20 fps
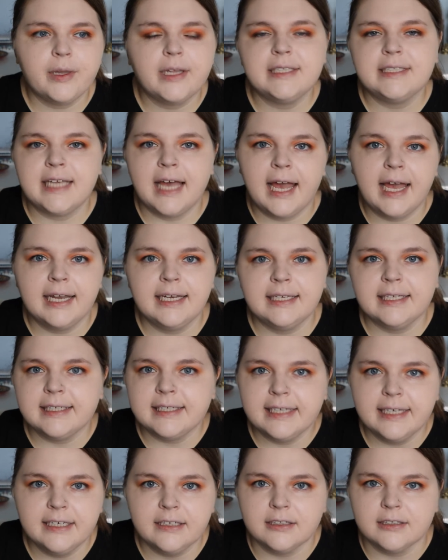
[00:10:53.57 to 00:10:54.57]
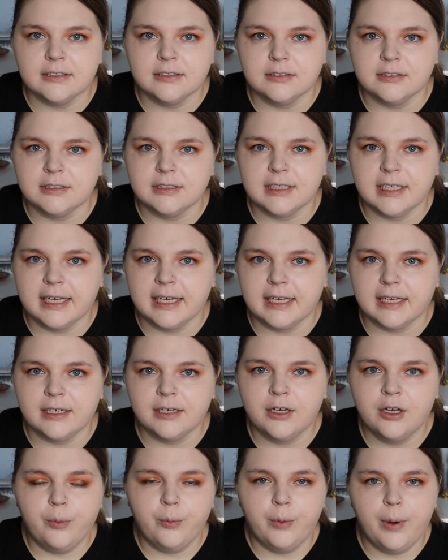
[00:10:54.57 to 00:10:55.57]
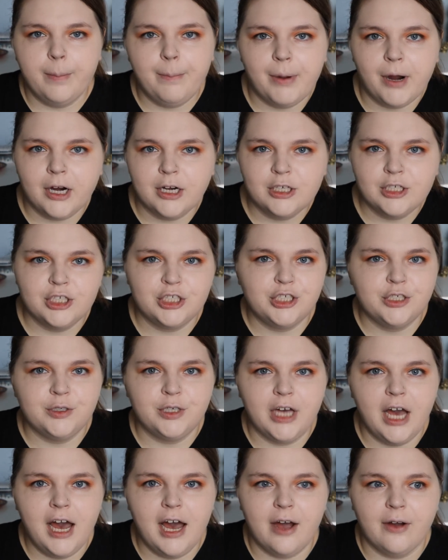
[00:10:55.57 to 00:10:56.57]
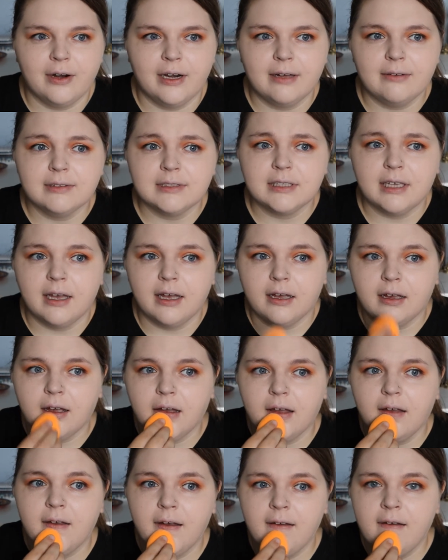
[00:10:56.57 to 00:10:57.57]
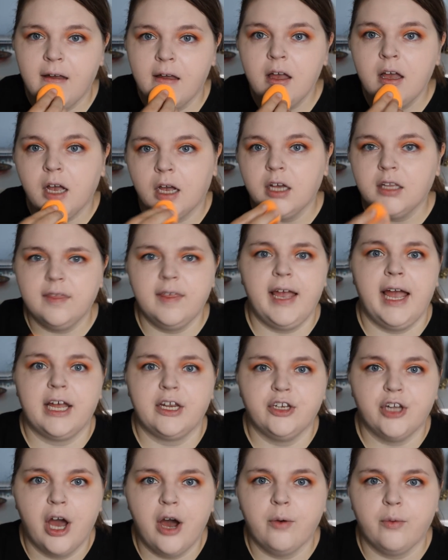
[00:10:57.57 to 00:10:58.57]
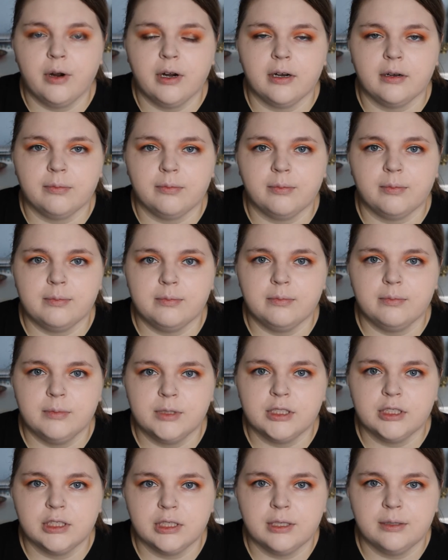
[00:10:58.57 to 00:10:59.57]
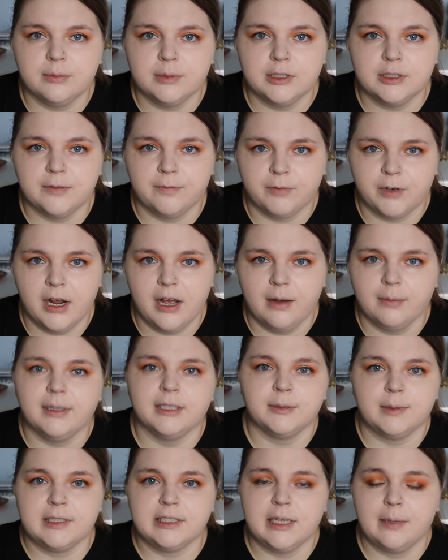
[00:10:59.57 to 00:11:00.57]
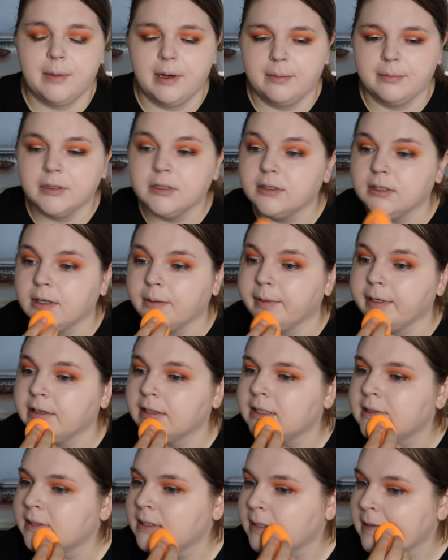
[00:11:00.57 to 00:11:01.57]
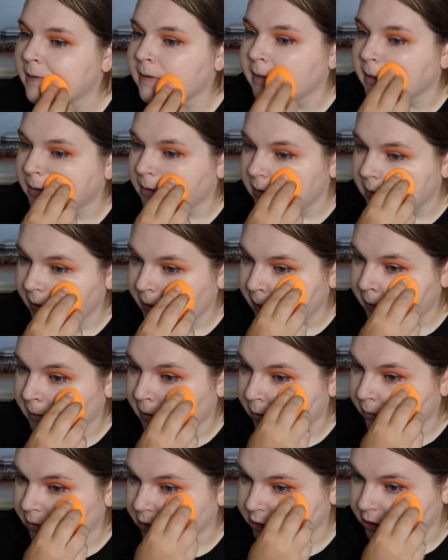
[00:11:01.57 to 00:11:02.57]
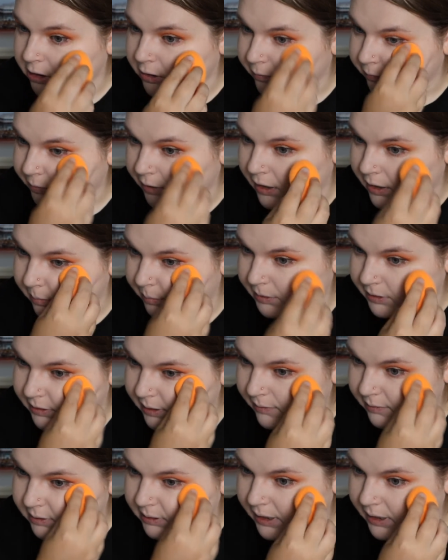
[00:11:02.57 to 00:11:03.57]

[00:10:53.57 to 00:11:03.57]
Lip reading: 10 years. Like, what part did you go? And I was like, good thing I know where Miss Tsunomi's from. That's my stepmom, Miss Tsunomi. Good thing I know where she's from, because I was